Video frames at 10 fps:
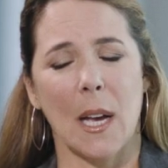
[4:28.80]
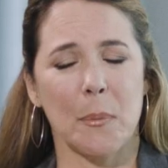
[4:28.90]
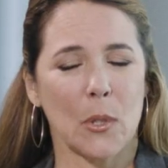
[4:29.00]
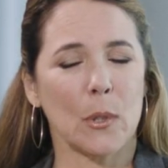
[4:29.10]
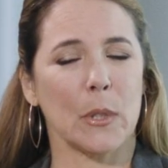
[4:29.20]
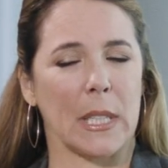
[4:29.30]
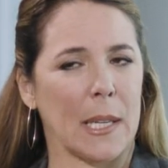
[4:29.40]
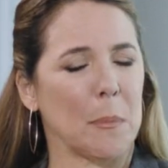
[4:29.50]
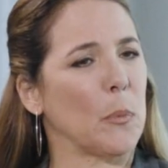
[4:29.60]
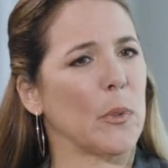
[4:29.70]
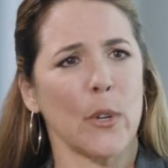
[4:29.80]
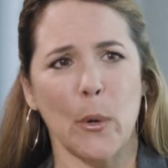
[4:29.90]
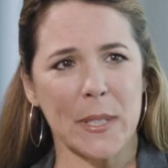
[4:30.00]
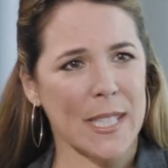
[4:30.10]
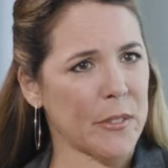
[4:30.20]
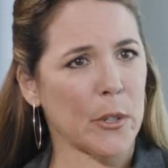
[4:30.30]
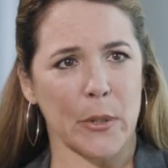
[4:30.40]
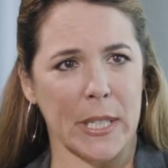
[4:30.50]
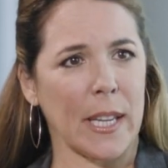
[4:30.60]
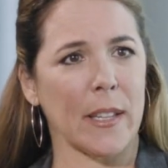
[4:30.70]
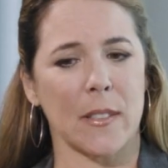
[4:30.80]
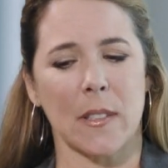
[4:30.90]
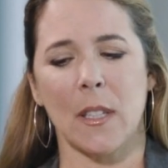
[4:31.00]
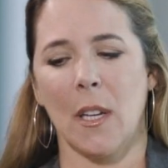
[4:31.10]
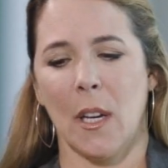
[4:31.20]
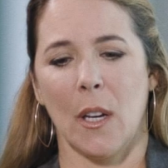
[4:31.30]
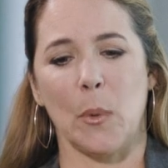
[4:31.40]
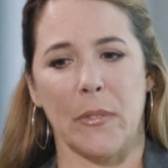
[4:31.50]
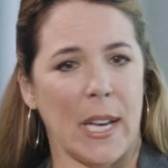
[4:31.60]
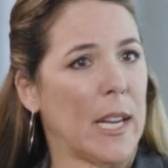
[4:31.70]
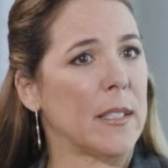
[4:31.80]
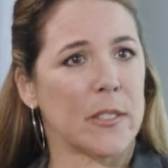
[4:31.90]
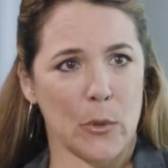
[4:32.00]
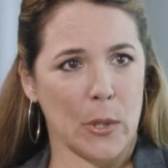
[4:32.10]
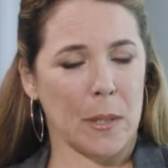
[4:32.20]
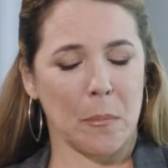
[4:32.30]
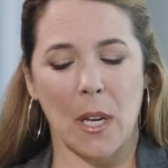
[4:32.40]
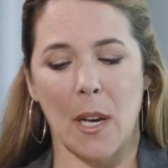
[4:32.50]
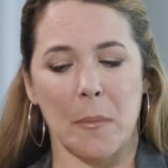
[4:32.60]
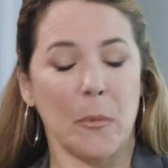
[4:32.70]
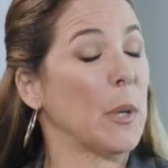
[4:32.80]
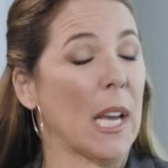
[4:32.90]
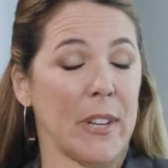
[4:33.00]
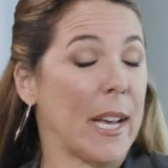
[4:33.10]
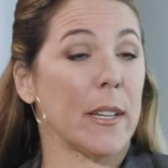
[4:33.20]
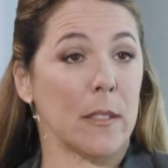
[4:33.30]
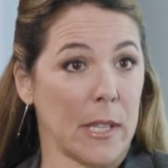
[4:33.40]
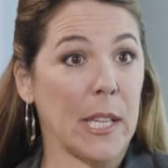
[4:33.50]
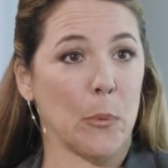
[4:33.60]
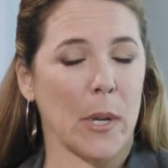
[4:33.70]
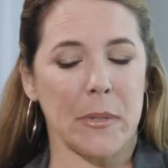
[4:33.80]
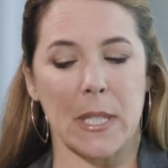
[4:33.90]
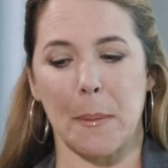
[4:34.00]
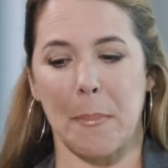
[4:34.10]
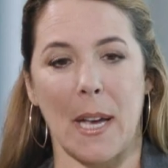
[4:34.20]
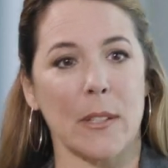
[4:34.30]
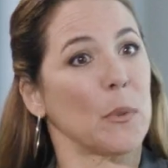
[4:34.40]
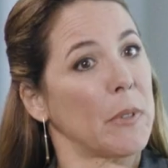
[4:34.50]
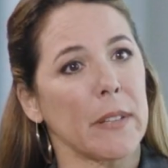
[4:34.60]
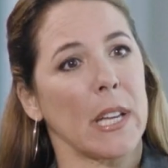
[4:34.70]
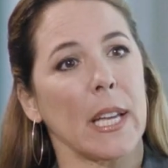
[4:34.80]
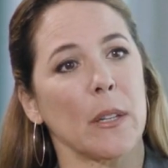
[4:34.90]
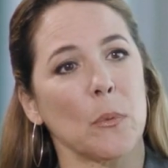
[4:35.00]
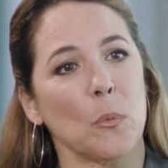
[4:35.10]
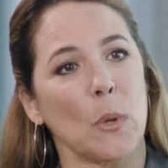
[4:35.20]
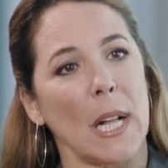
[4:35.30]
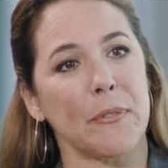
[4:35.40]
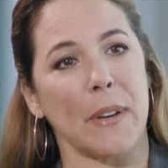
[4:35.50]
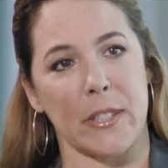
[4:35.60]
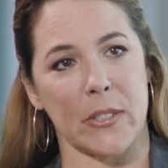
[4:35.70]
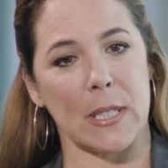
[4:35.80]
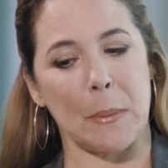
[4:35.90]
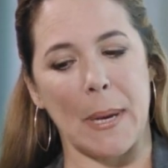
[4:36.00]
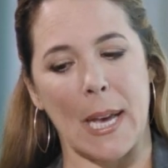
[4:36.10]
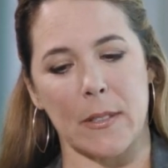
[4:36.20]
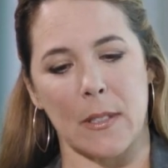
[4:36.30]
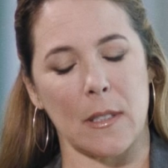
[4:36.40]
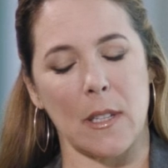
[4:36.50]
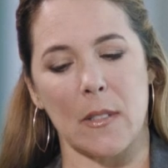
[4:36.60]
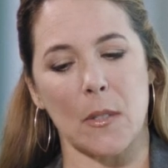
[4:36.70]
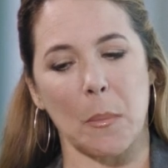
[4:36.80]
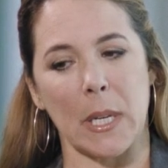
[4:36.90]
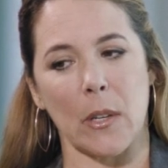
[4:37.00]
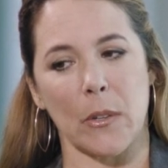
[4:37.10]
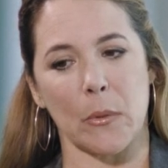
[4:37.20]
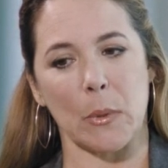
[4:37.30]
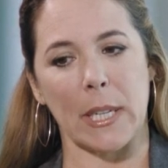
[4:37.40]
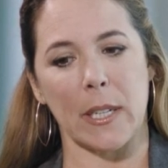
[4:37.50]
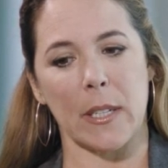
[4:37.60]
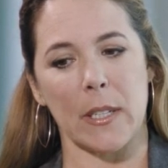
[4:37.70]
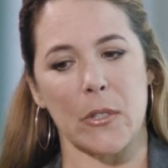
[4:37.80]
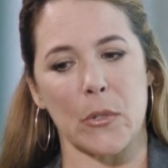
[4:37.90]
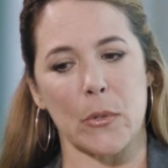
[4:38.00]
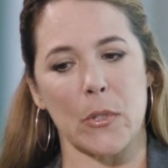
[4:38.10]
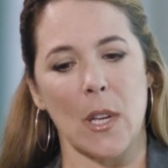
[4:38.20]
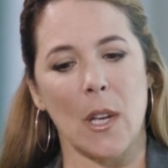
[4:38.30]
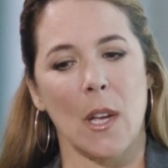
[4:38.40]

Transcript: Absolutely. I mean, we've always had hurricanes. We've had we have had heat waves in the past. We've had wildfires in the past and so many other related issues.